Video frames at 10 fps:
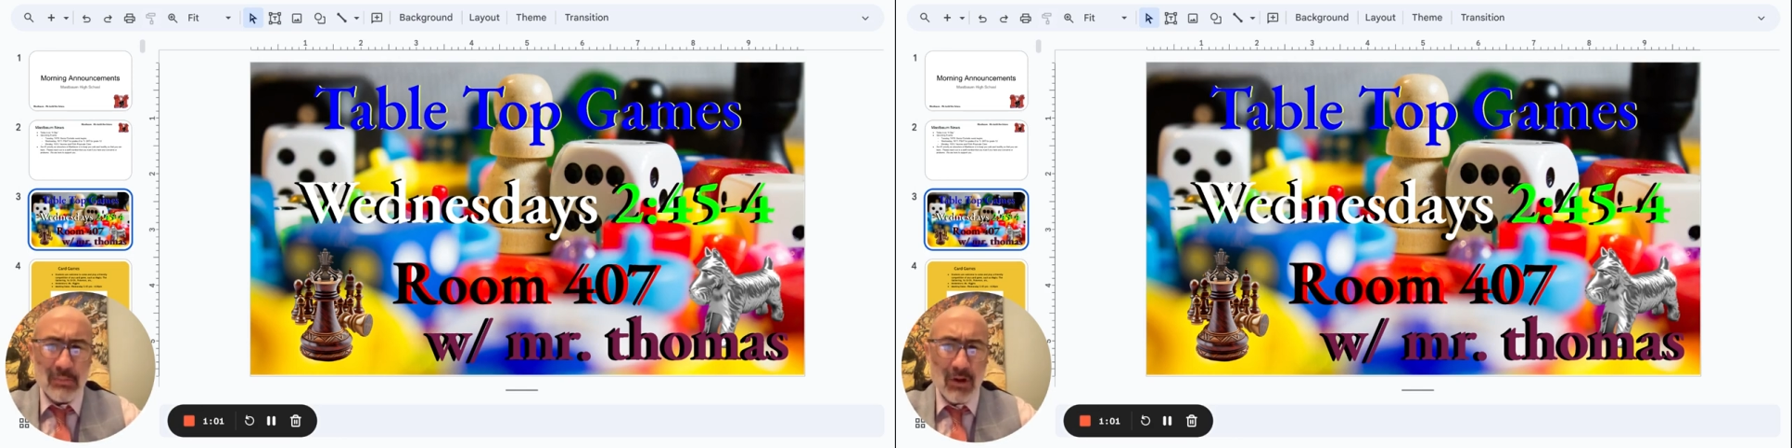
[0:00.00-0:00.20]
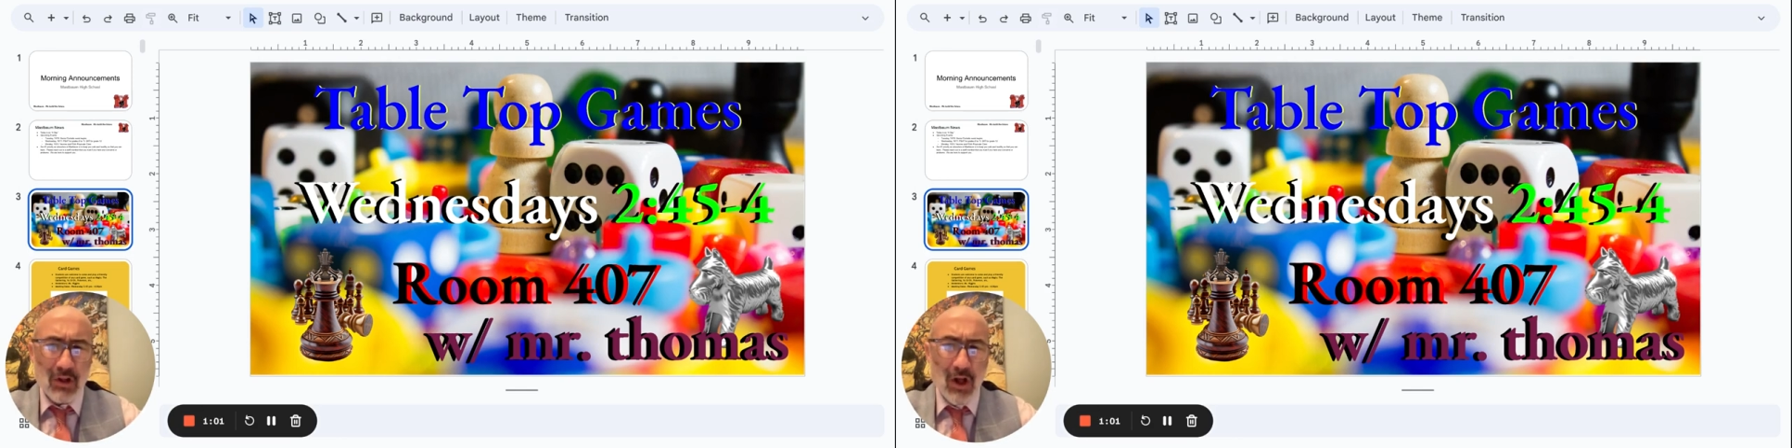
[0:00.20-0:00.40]

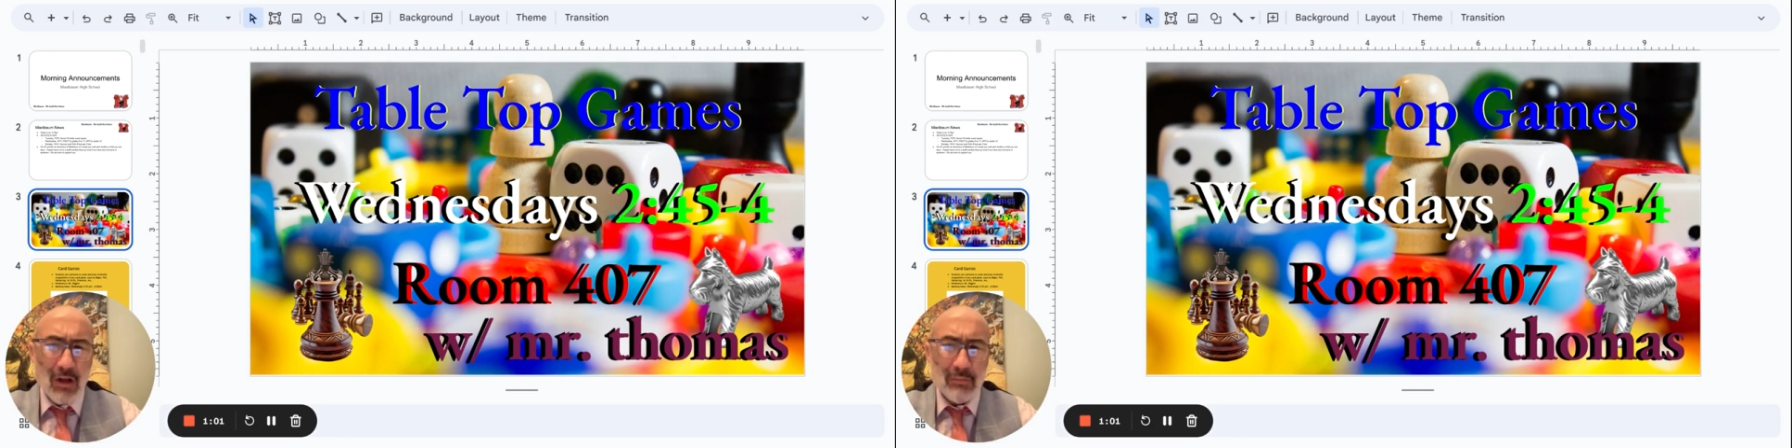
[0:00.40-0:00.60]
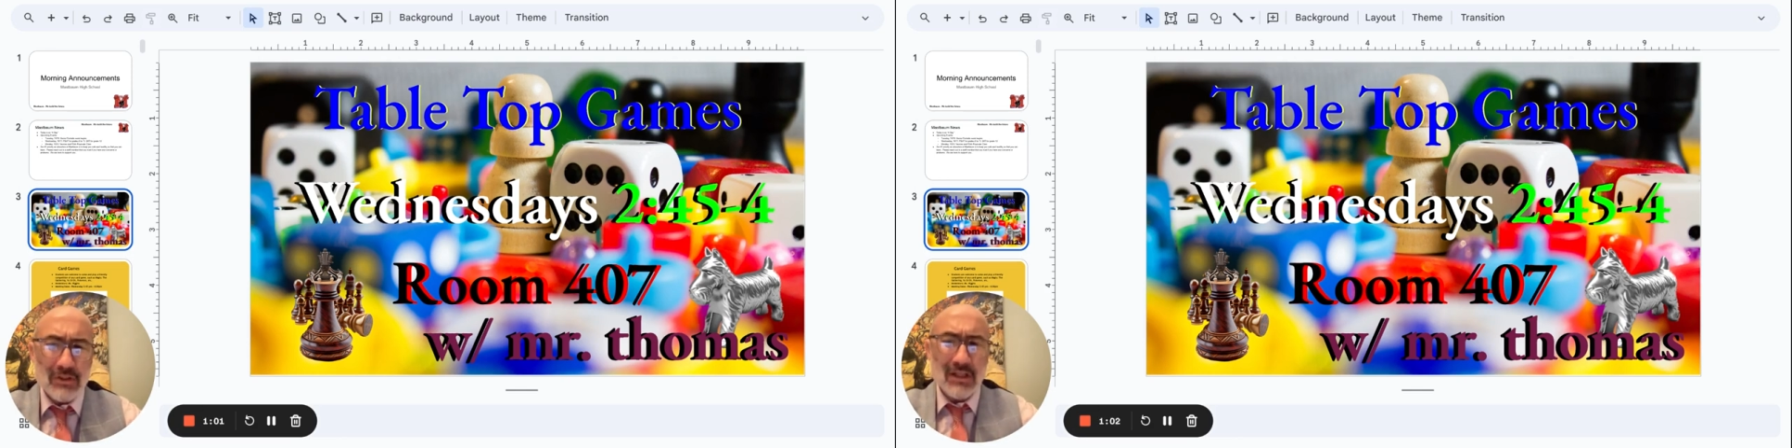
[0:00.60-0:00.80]
but
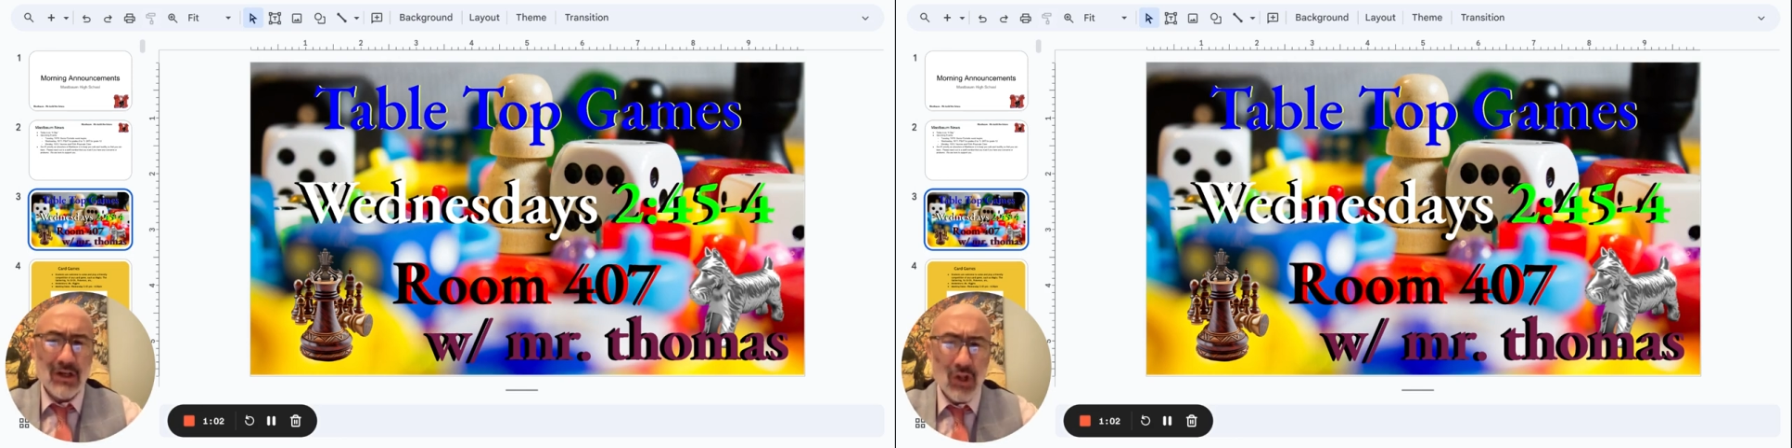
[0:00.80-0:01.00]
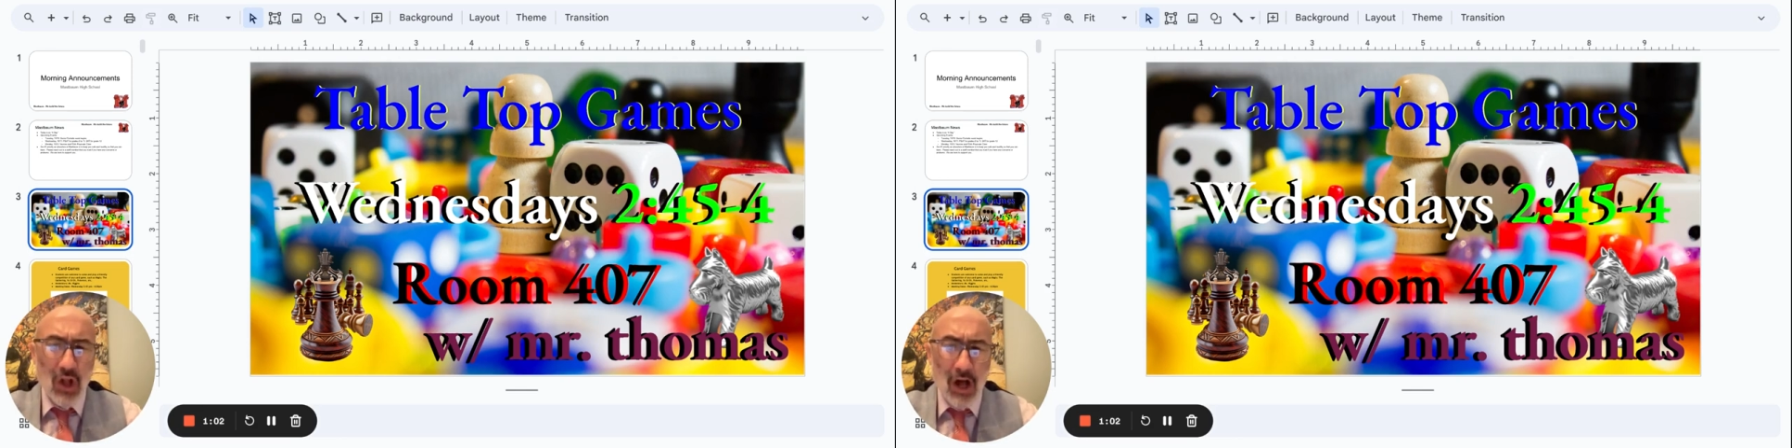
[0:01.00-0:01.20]
clubs.
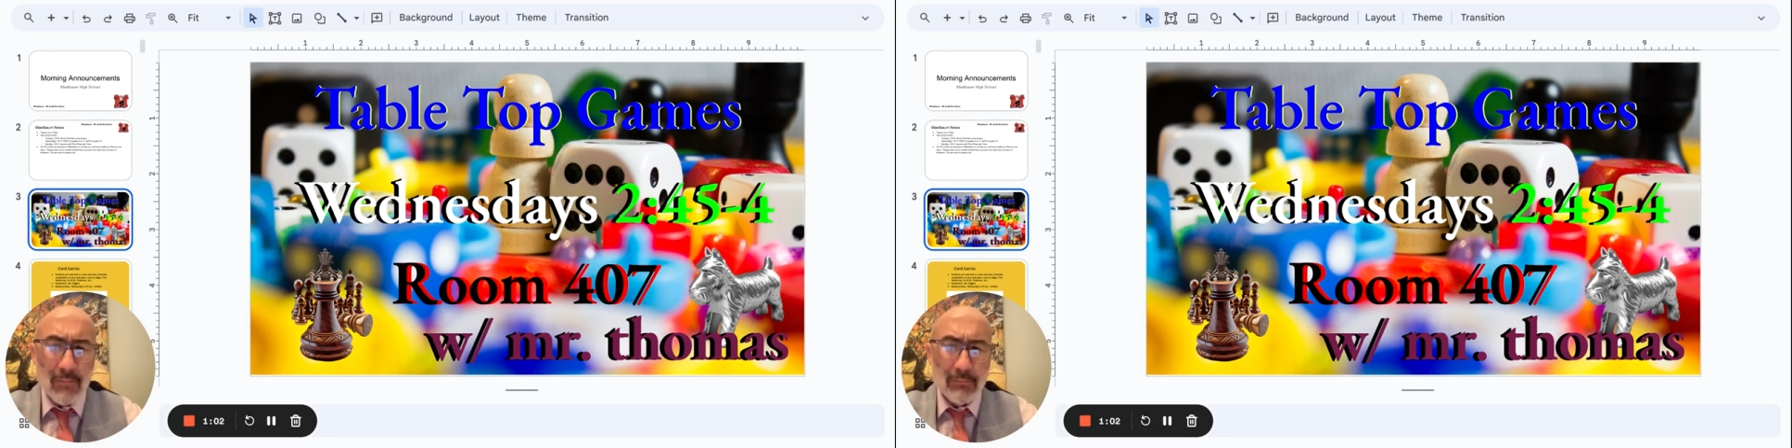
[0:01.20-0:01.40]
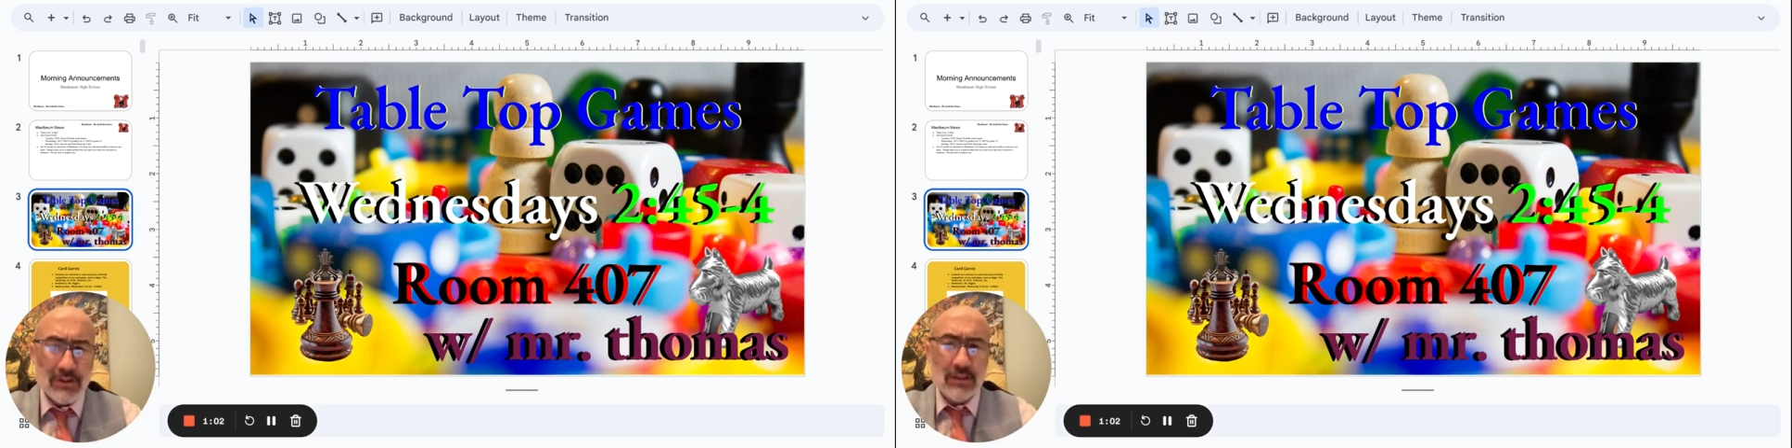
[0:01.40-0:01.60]

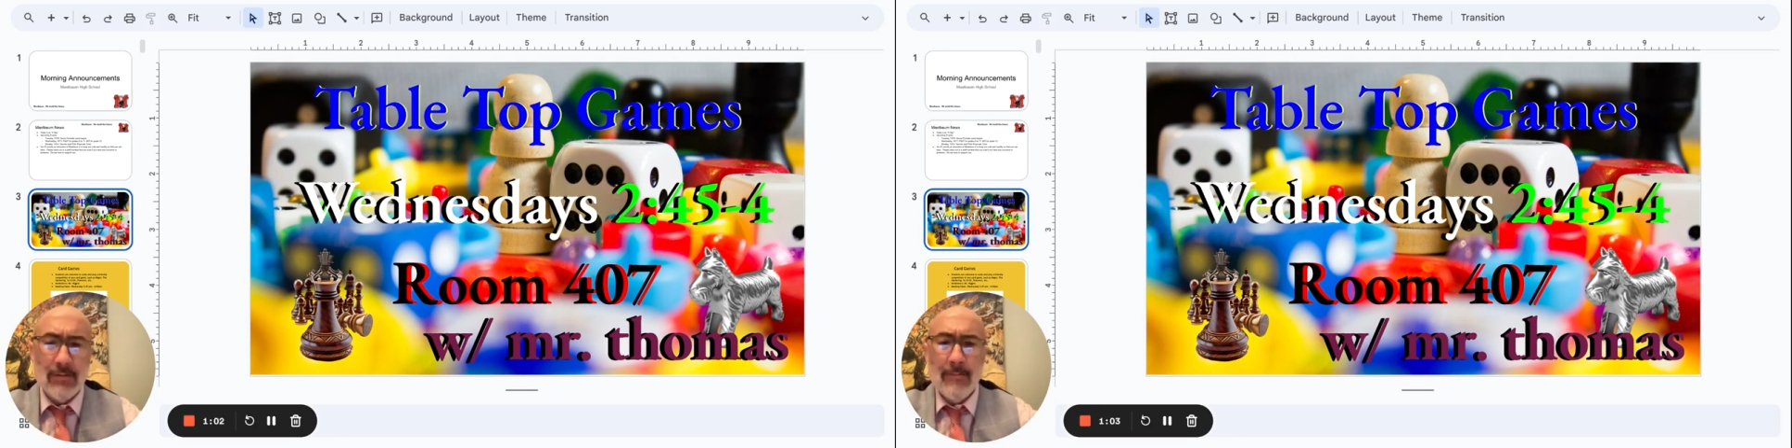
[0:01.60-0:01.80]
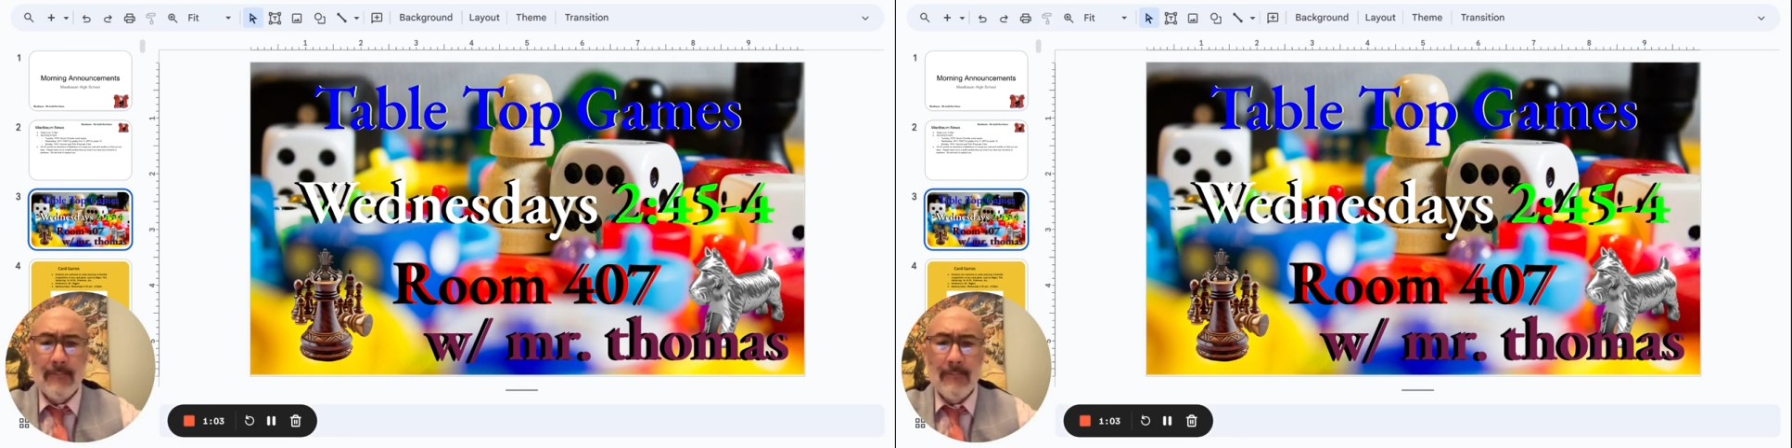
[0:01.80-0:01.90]
Clubs.